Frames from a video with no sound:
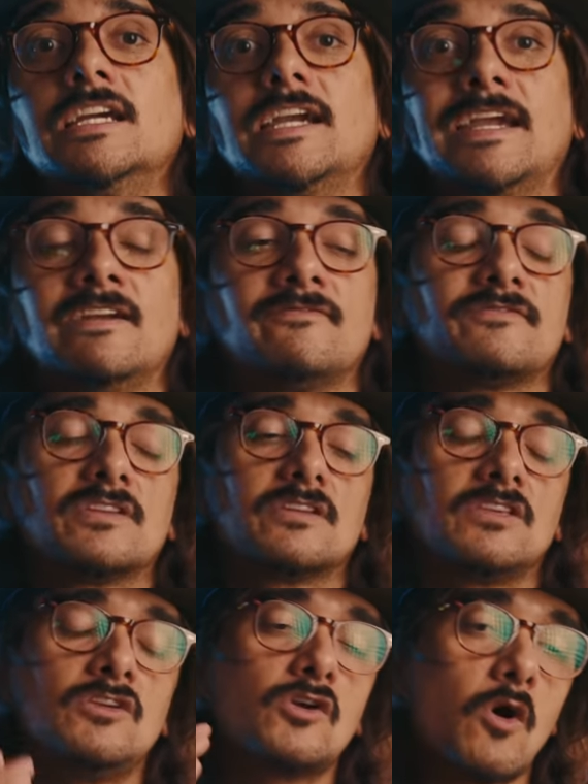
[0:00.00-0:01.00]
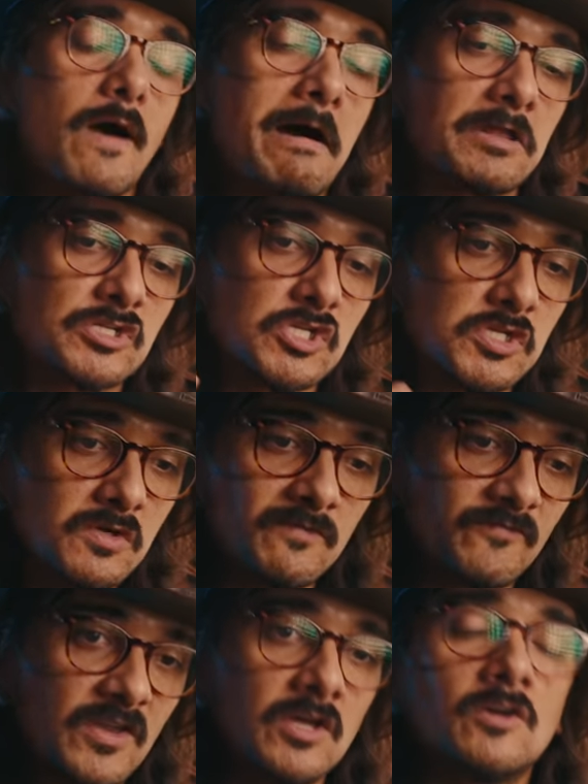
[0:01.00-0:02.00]
If you go out and shoot
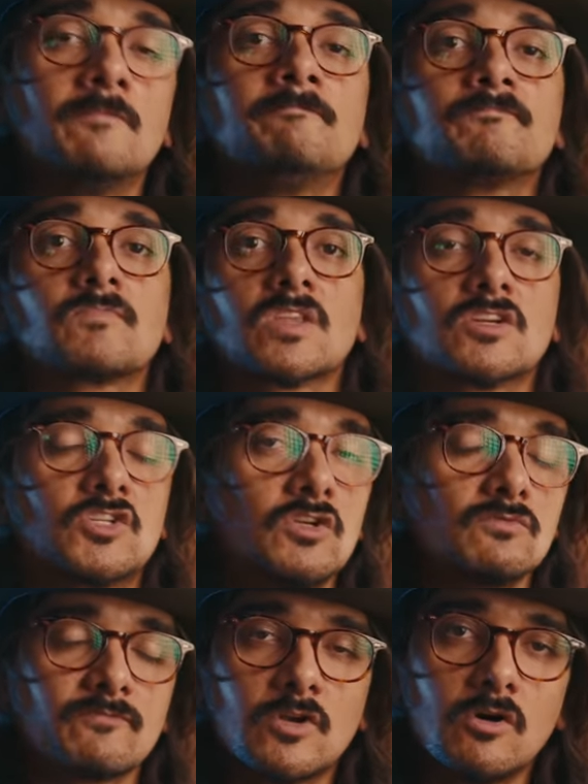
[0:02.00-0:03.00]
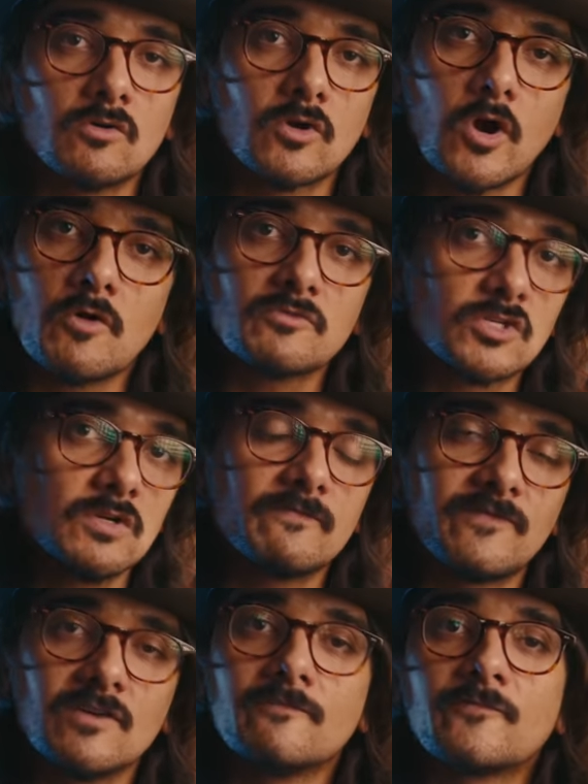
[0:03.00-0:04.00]
film, shoot go go and shoot
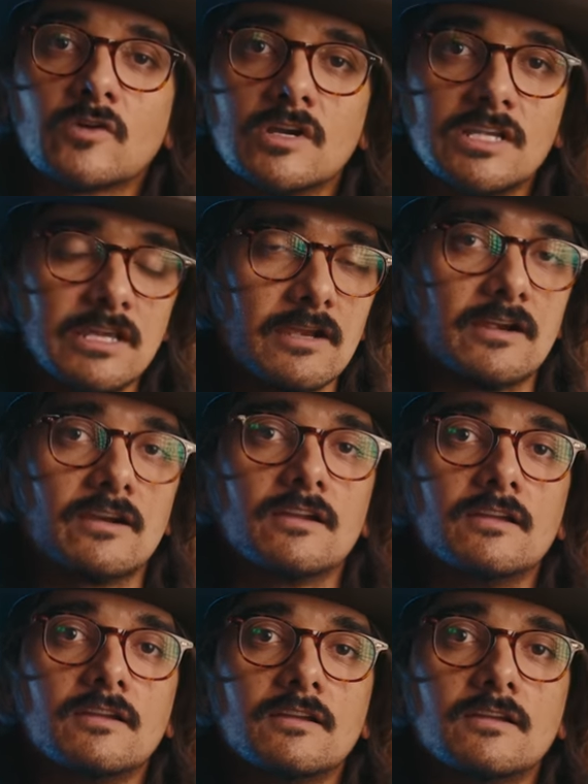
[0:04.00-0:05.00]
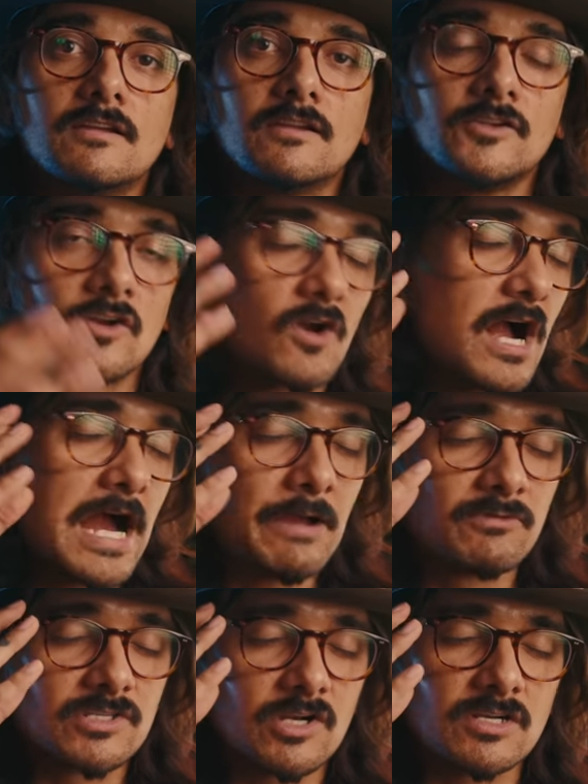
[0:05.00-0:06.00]
film for a year your eye
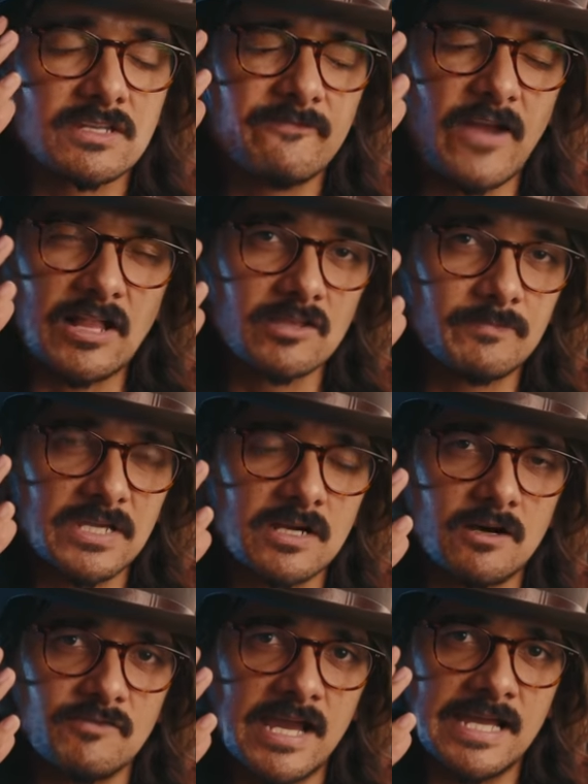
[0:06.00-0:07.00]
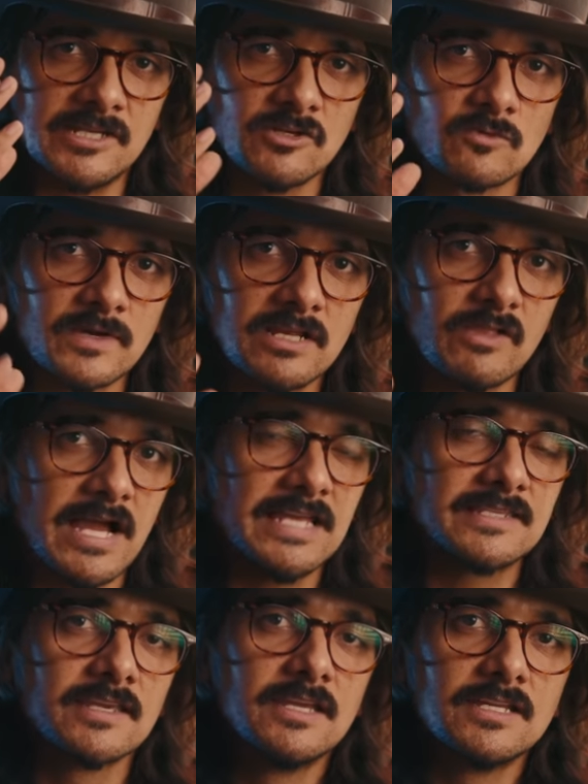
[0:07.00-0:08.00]
will start developing on that and you'll
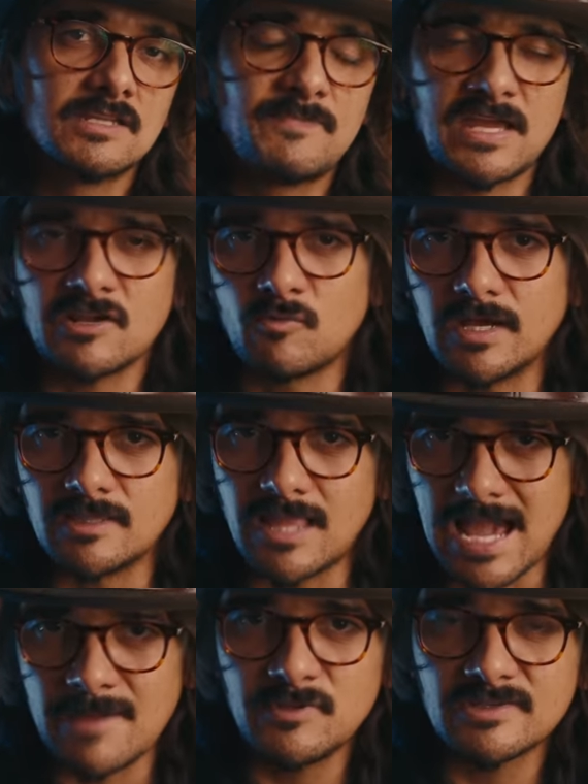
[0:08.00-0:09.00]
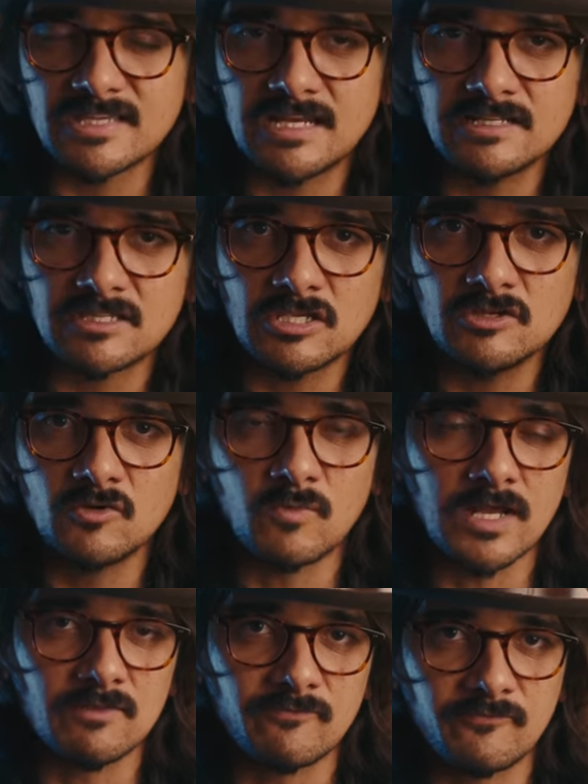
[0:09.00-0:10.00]
realize depending what lab you send it to
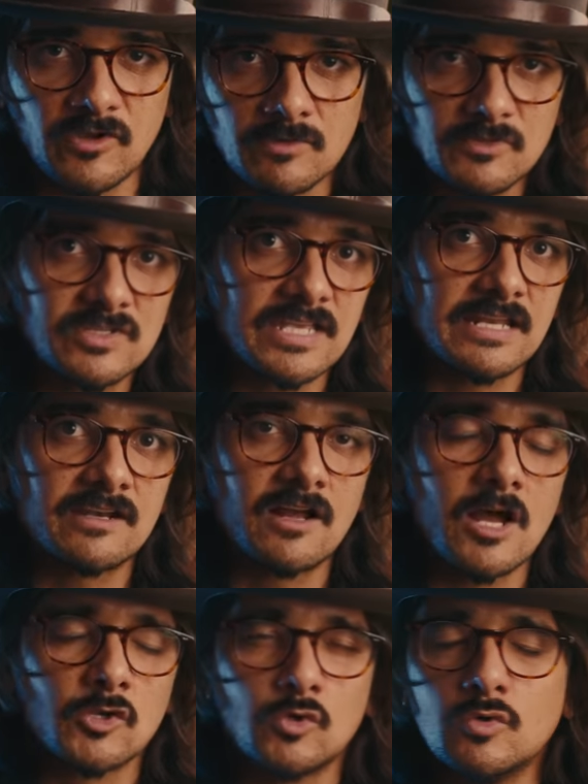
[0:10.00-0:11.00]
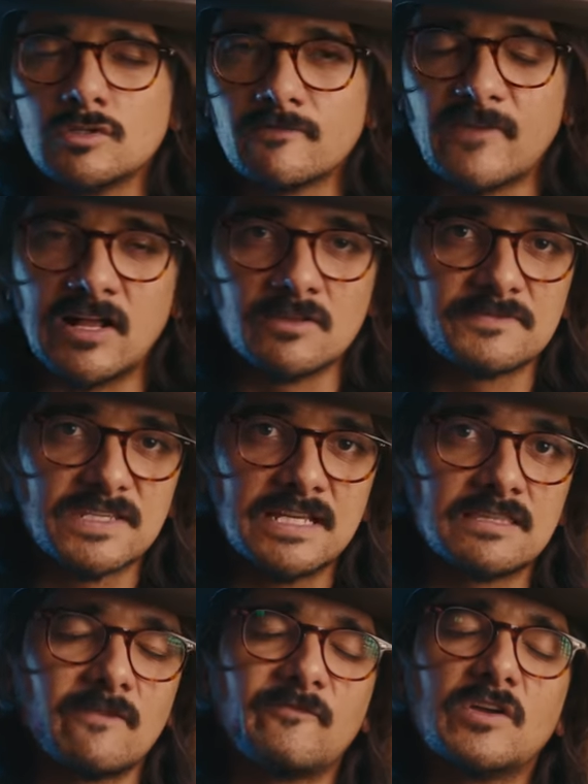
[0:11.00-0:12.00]
what film you set it on who develops
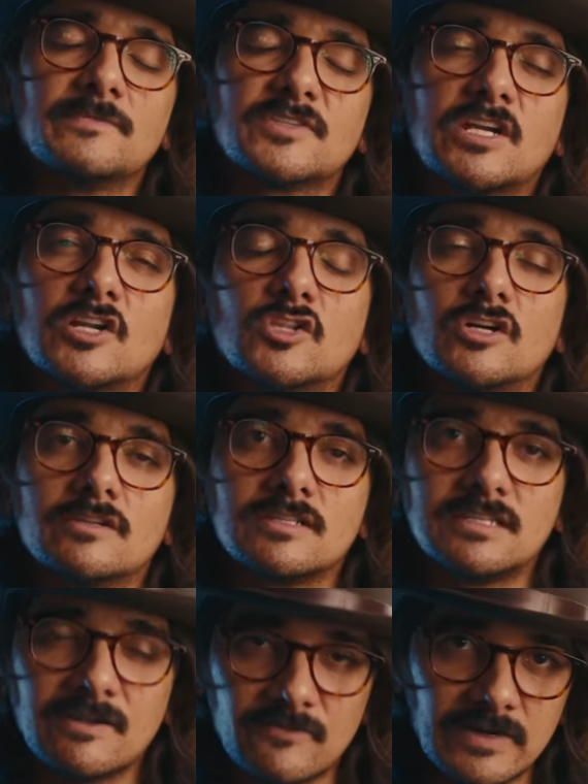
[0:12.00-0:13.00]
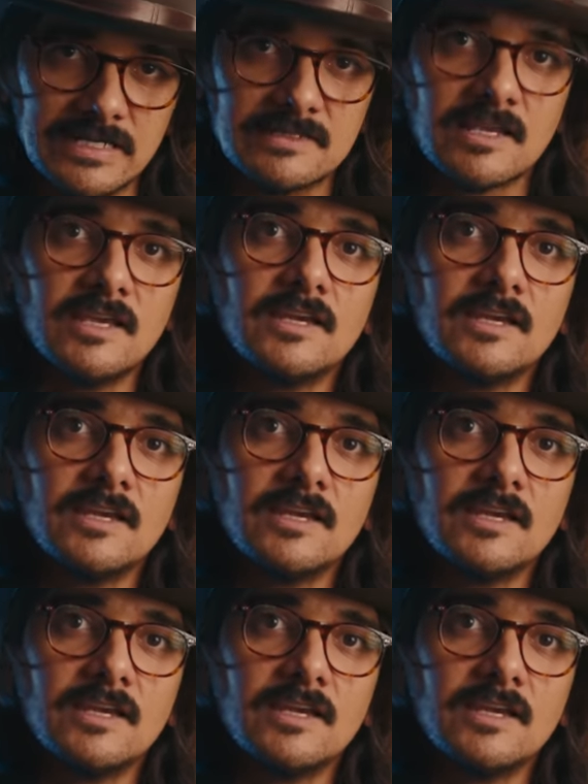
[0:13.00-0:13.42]
it the film's going to look different